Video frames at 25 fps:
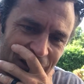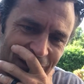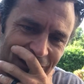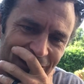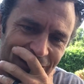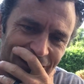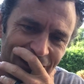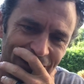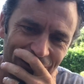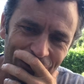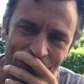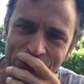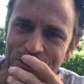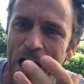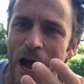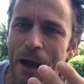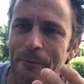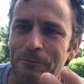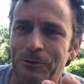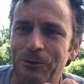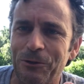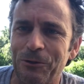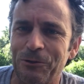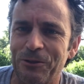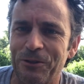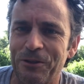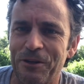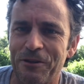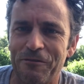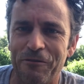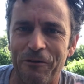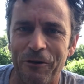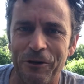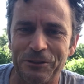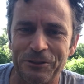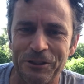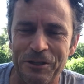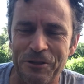is that there's obstacles and
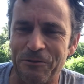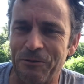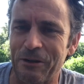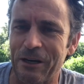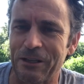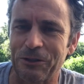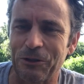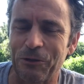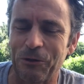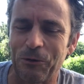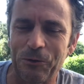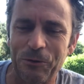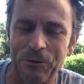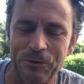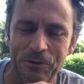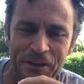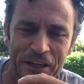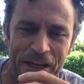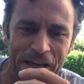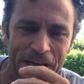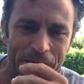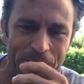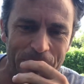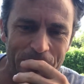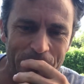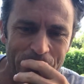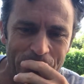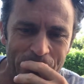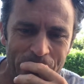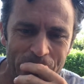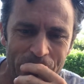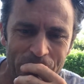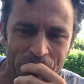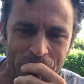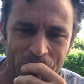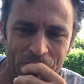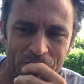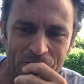adversity throughout the whole thing.
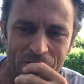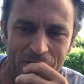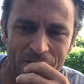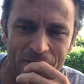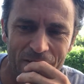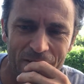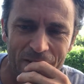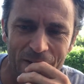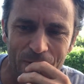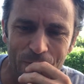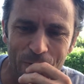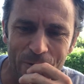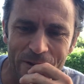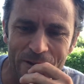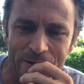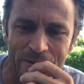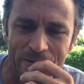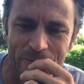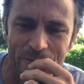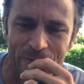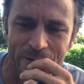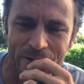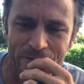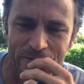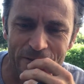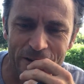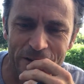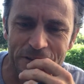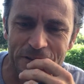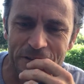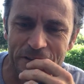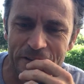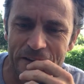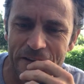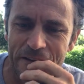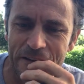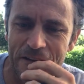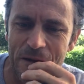And we
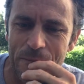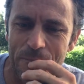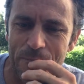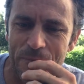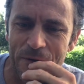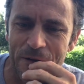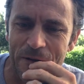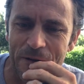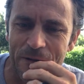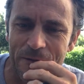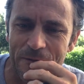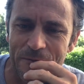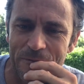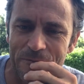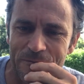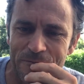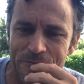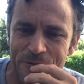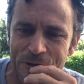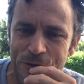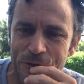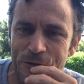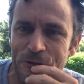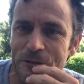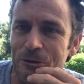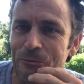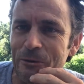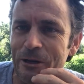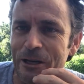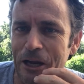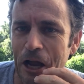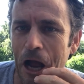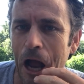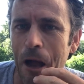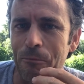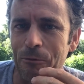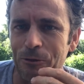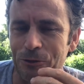eventually end up, usually we
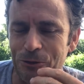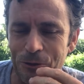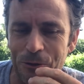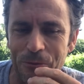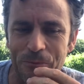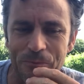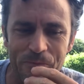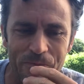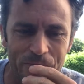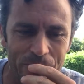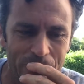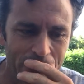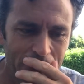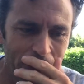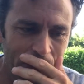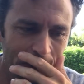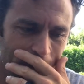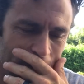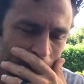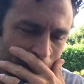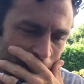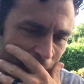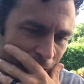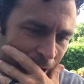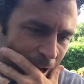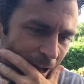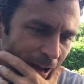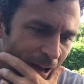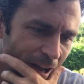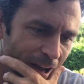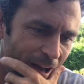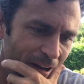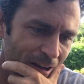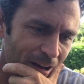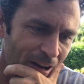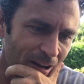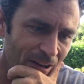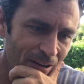accomplish them.
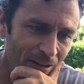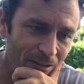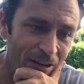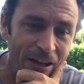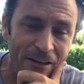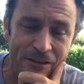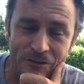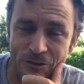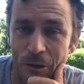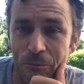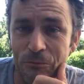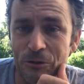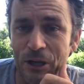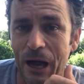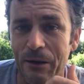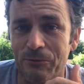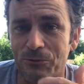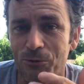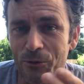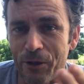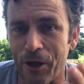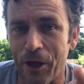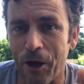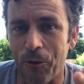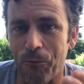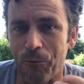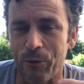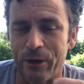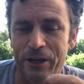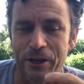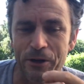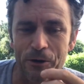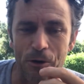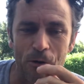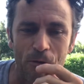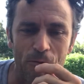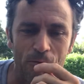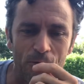And sometimes with help we
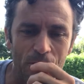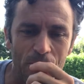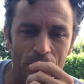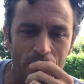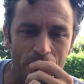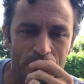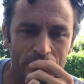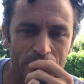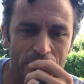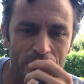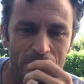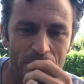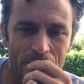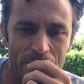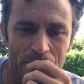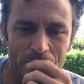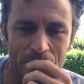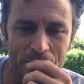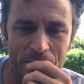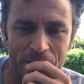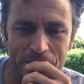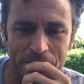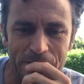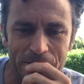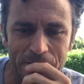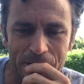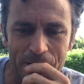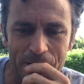get over them. But